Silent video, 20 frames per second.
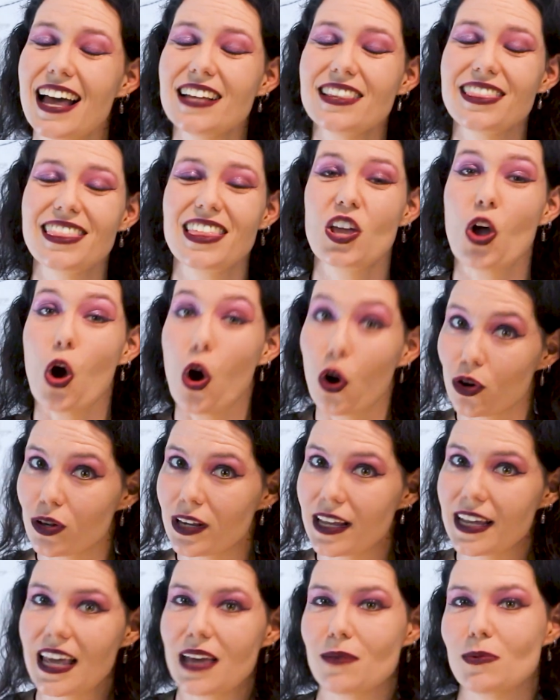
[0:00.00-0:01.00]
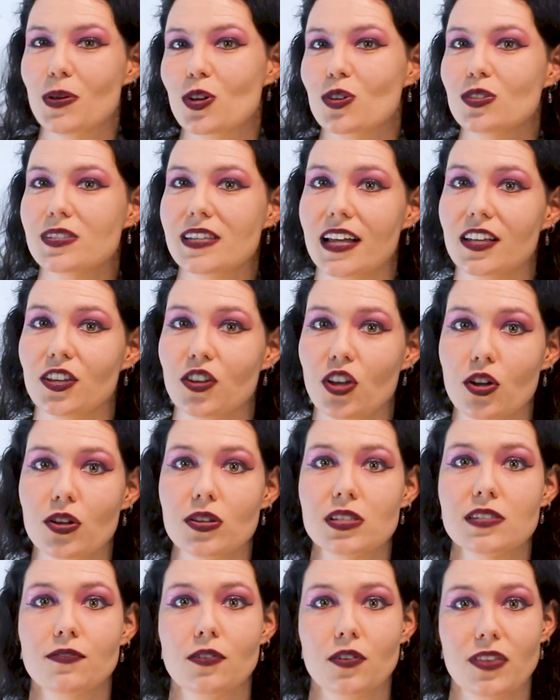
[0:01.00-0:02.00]
aren't the only chemicals they'll
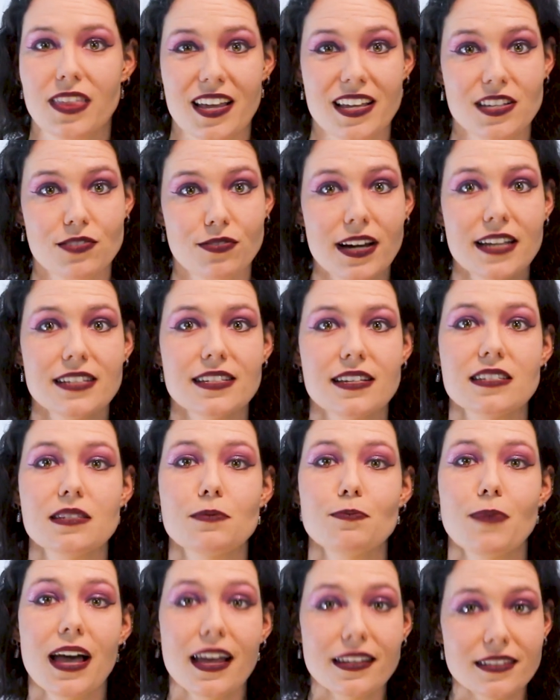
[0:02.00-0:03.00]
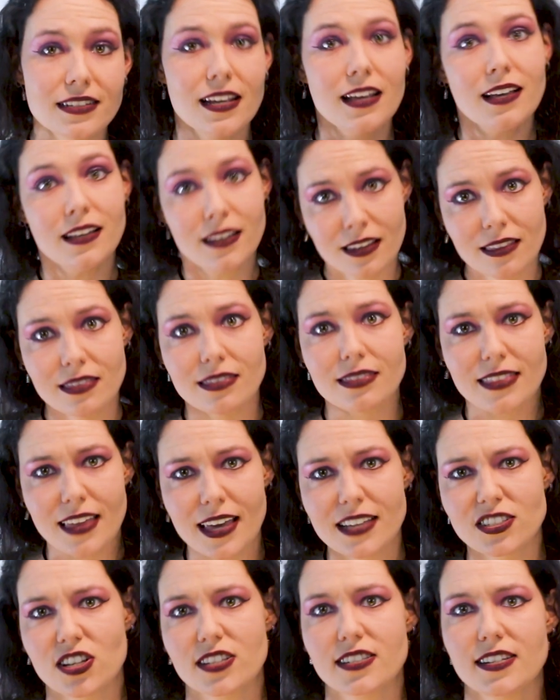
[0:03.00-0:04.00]
use for these reasons, but
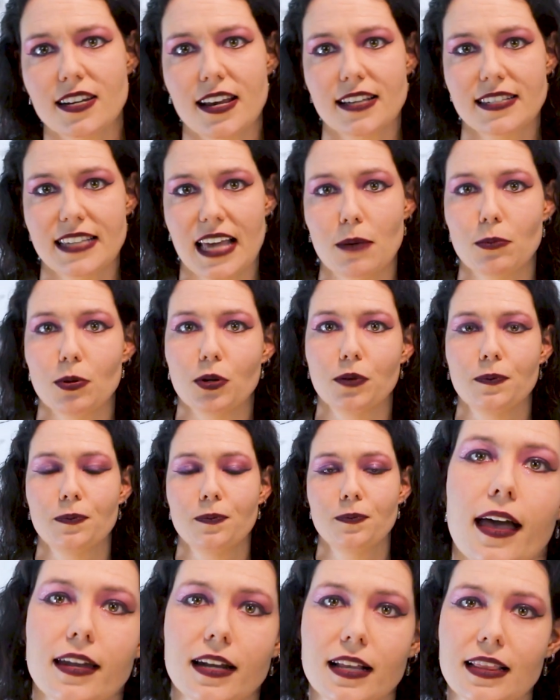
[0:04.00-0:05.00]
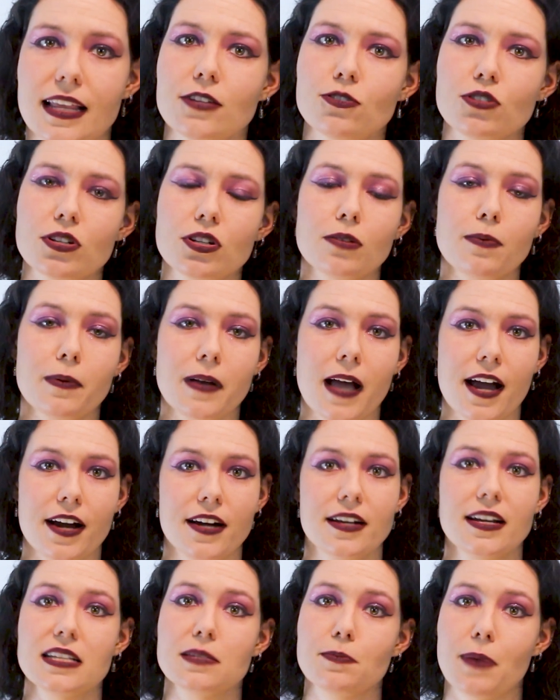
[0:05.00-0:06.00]
they're just an example. An electrical
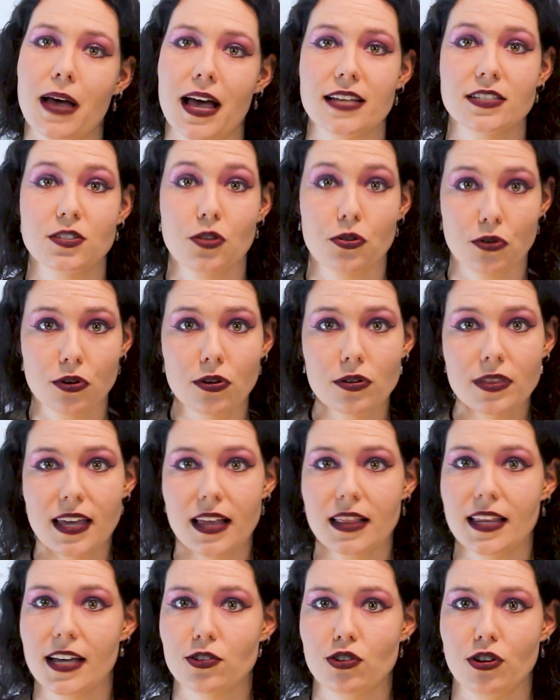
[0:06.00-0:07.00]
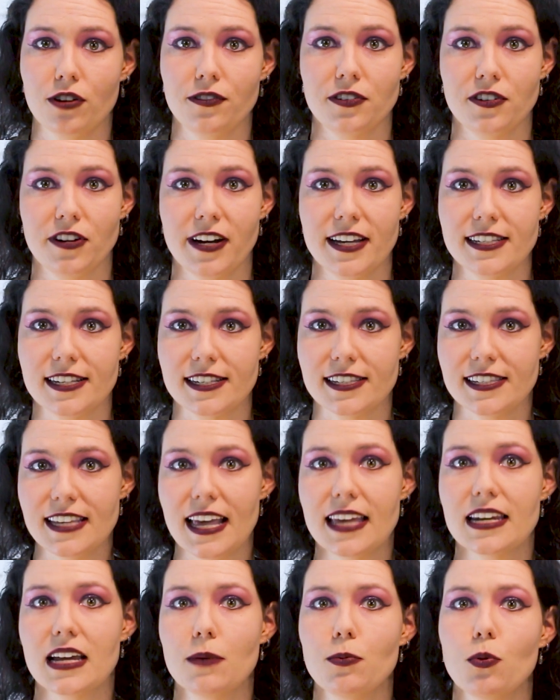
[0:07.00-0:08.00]
current is passed through the electrophoresis
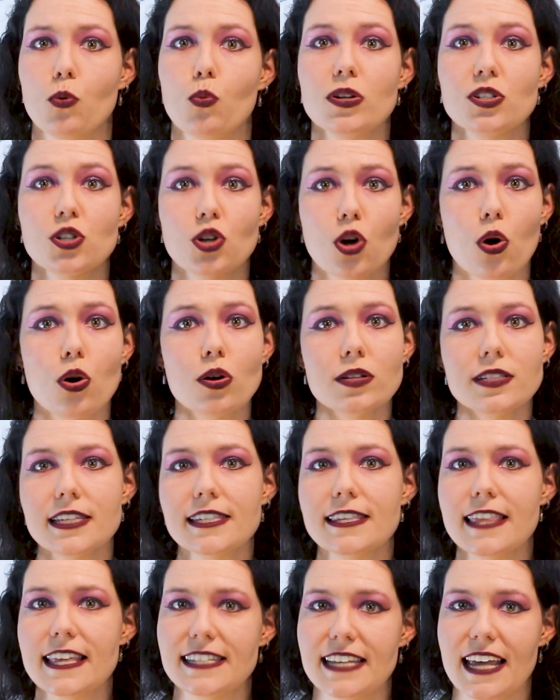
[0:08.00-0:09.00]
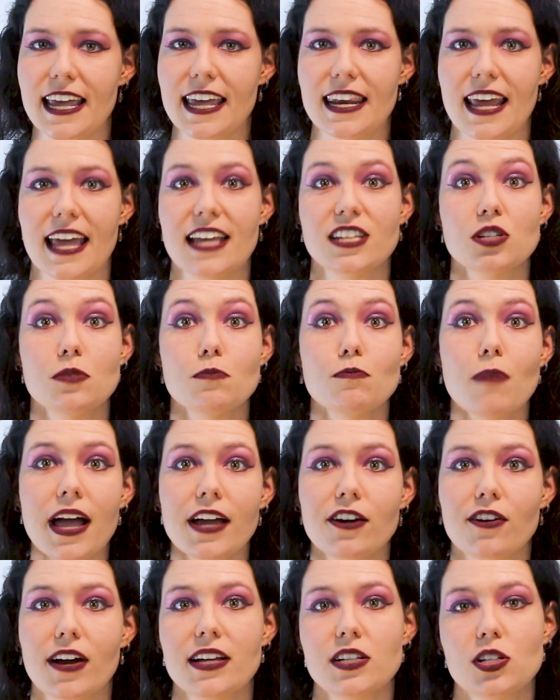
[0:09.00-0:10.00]
setup, which causes the DNA to
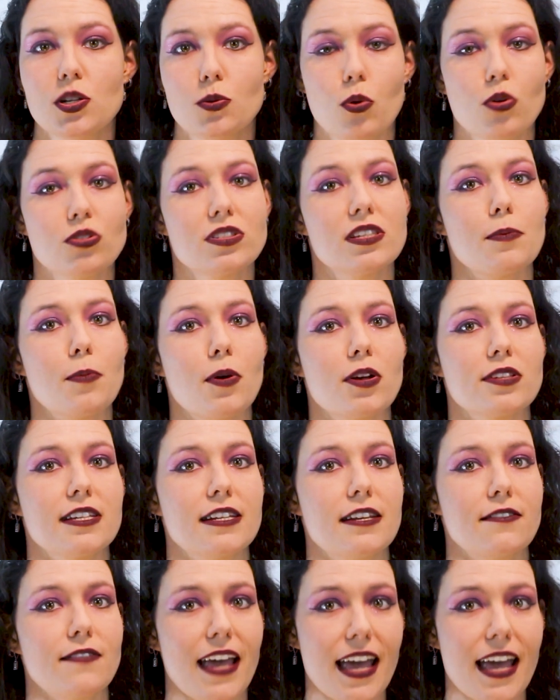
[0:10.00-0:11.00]
migrate towards the positive